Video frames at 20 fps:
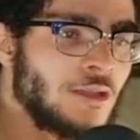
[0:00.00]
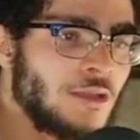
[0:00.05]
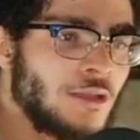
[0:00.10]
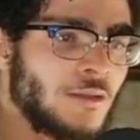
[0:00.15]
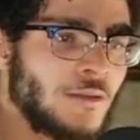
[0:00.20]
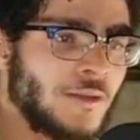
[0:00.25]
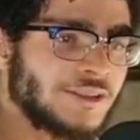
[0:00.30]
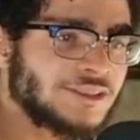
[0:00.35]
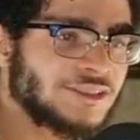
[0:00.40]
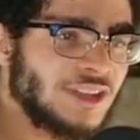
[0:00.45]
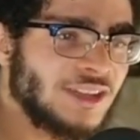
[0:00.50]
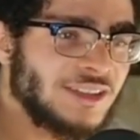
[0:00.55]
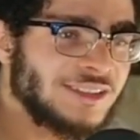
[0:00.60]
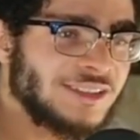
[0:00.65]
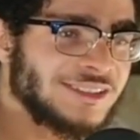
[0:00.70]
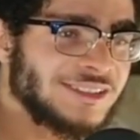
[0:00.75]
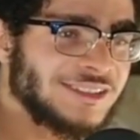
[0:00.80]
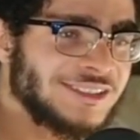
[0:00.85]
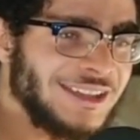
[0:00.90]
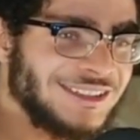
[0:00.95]
Is
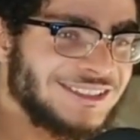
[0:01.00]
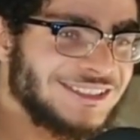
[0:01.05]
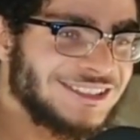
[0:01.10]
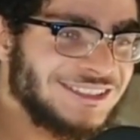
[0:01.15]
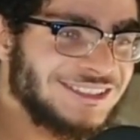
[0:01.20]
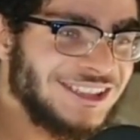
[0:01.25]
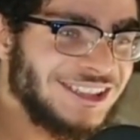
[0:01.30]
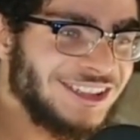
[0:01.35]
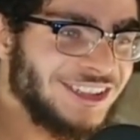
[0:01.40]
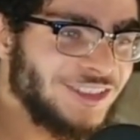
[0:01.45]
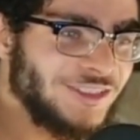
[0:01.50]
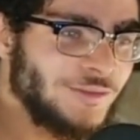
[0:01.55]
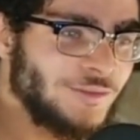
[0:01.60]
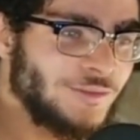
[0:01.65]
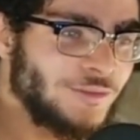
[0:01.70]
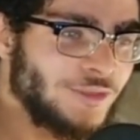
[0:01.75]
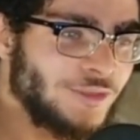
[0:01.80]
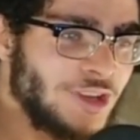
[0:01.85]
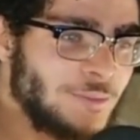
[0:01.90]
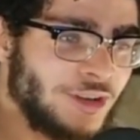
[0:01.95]
that the Grim
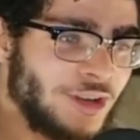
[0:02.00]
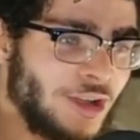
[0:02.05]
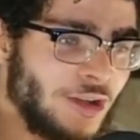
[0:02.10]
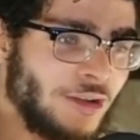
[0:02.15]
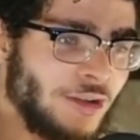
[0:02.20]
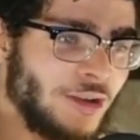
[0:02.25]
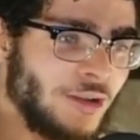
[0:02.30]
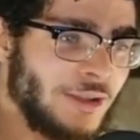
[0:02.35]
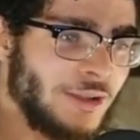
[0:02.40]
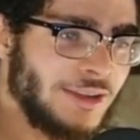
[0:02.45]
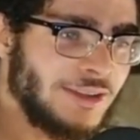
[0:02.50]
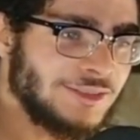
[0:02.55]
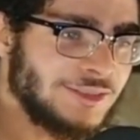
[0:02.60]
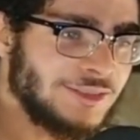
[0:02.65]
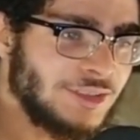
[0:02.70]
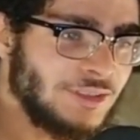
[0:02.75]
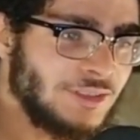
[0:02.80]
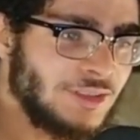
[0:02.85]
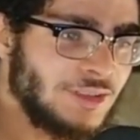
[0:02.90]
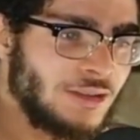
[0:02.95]
Reaper? No, it
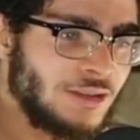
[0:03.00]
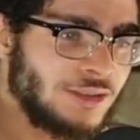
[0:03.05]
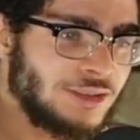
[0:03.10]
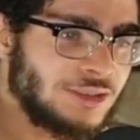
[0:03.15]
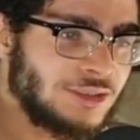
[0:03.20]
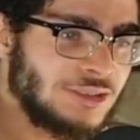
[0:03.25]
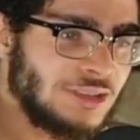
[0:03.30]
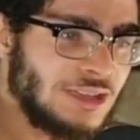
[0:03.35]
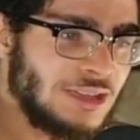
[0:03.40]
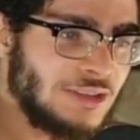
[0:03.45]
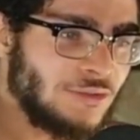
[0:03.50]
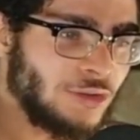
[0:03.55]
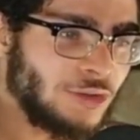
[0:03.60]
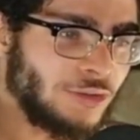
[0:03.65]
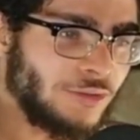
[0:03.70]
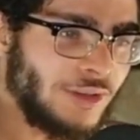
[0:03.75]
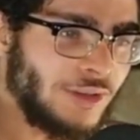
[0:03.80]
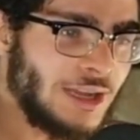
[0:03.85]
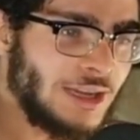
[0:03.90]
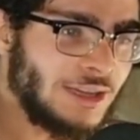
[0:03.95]
isn't. It's an evil
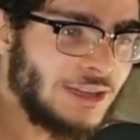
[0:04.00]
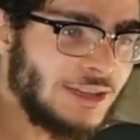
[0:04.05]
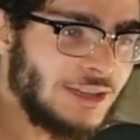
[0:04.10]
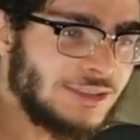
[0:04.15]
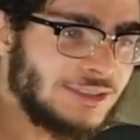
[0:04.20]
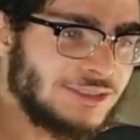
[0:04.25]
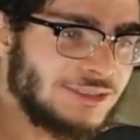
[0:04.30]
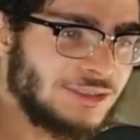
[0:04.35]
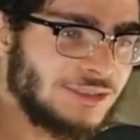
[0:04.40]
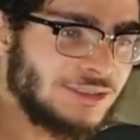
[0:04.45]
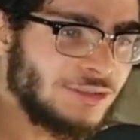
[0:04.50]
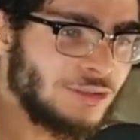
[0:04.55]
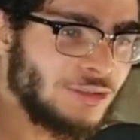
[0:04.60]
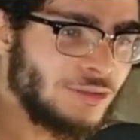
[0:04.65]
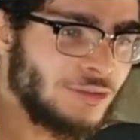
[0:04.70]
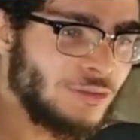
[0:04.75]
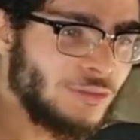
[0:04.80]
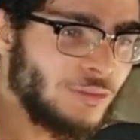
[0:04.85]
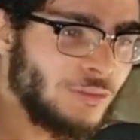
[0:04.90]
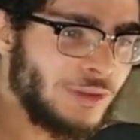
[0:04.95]
granny.
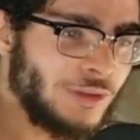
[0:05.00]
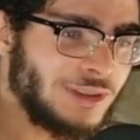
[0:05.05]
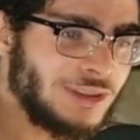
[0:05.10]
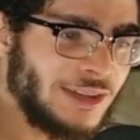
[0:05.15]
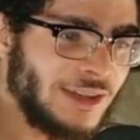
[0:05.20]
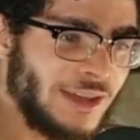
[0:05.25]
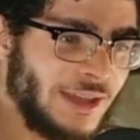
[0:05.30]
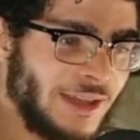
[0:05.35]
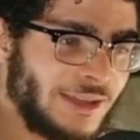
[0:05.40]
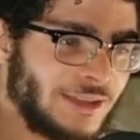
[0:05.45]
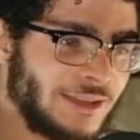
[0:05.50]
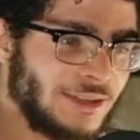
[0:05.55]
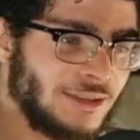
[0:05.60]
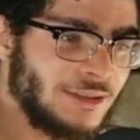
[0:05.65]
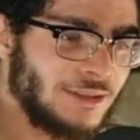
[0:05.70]
What the heck?